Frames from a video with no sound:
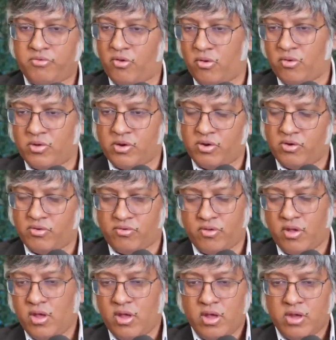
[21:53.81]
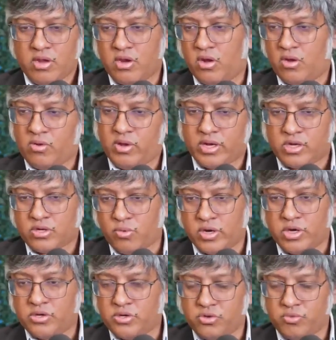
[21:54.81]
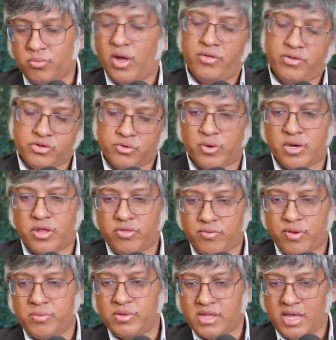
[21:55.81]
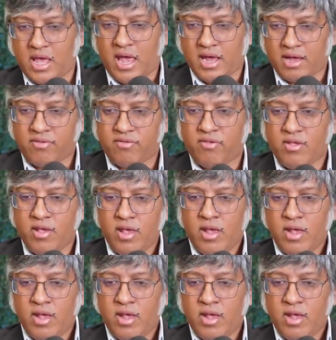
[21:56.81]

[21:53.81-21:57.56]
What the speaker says: So there's, like 22, well, there's 23 with the X.